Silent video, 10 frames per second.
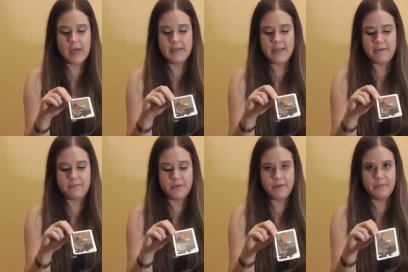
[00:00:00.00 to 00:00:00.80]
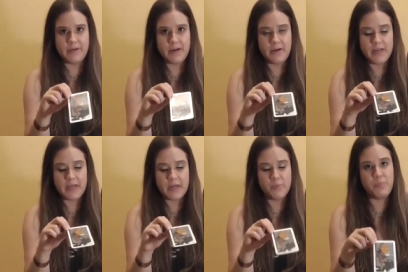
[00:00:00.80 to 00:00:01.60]
And they feel
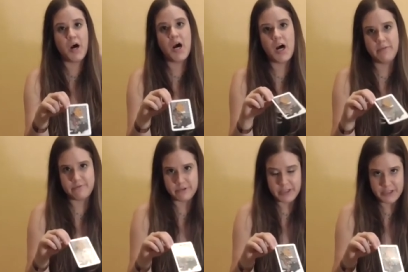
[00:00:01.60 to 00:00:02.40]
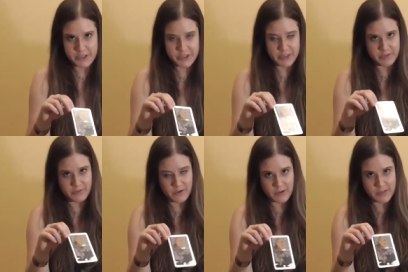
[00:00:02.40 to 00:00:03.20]
very impoverished as
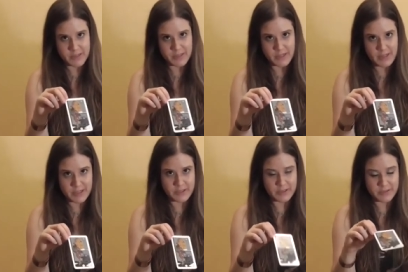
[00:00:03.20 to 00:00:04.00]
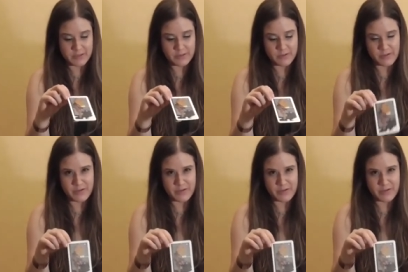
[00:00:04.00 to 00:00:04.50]
far as this connection is concerned.